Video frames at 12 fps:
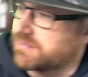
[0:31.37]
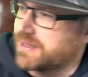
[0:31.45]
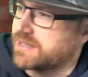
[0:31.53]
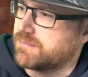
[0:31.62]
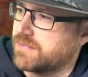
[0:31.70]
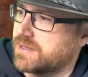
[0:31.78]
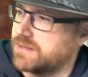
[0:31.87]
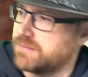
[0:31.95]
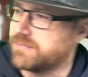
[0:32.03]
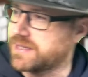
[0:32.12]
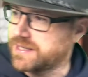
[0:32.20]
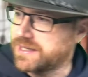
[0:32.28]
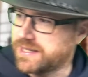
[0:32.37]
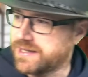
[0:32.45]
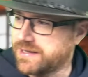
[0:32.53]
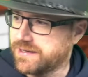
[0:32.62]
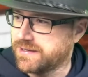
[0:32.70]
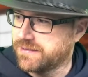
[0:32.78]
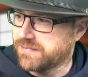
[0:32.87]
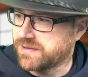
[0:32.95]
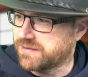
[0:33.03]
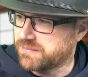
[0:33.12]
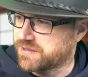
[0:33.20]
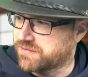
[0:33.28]
I think
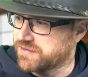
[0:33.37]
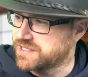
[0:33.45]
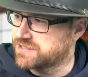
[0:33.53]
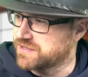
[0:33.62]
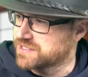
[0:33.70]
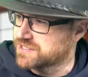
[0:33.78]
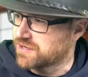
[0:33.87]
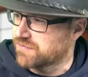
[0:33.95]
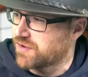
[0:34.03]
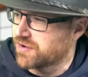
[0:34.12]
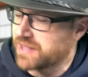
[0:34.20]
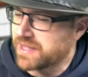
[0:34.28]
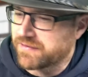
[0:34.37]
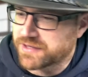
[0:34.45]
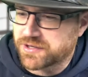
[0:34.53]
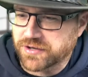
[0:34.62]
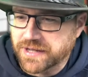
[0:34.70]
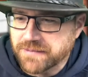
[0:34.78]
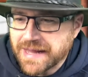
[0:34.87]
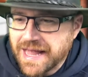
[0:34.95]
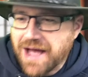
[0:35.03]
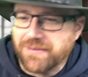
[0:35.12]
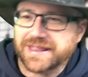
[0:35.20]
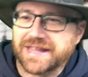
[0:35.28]
my green screen's gone wrong there in the corner.
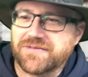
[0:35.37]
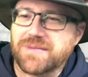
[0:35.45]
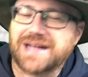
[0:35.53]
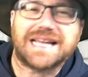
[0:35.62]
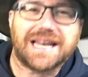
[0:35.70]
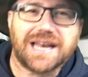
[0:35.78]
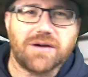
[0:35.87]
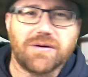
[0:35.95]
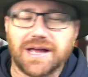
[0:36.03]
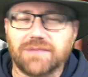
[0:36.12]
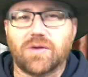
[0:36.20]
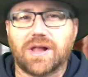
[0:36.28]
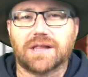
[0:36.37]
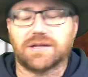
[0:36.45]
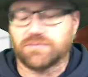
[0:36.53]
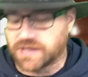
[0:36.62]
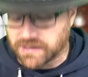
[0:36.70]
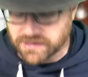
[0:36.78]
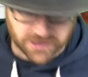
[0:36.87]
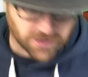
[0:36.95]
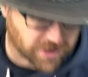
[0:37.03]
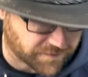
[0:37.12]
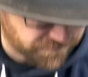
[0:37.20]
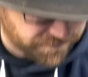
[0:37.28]
Oh, well, never mind. Hello and welcome. We're going to
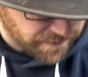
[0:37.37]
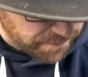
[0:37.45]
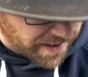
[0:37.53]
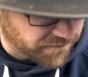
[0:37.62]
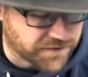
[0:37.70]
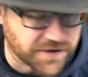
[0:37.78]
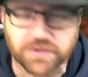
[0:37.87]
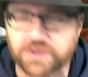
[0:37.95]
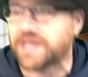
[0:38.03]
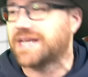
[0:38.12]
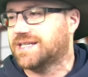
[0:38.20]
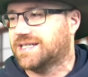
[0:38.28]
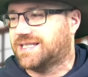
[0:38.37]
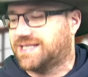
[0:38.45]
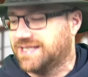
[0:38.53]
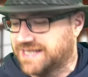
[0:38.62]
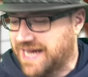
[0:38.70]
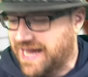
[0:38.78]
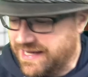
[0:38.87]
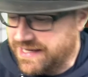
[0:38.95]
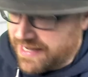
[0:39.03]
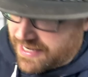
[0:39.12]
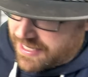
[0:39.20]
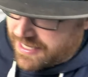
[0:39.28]
talk about a few things today.
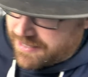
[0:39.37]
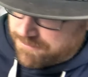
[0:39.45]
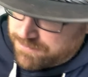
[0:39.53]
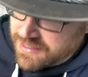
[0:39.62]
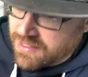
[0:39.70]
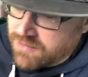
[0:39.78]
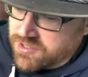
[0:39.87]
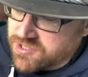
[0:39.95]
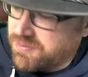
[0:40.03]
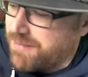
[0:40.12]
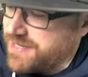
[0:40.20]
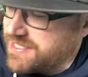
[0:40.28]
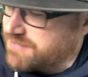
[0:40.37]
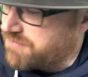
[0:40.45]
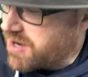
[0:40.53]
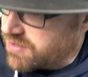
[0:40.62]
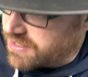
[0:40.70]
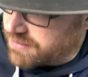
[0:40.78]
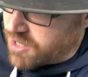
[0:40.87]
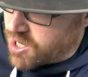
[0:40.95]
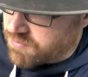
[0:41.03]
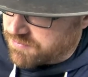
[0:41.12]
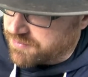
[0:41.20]
We're going to talk about Peter Bowen in a moment.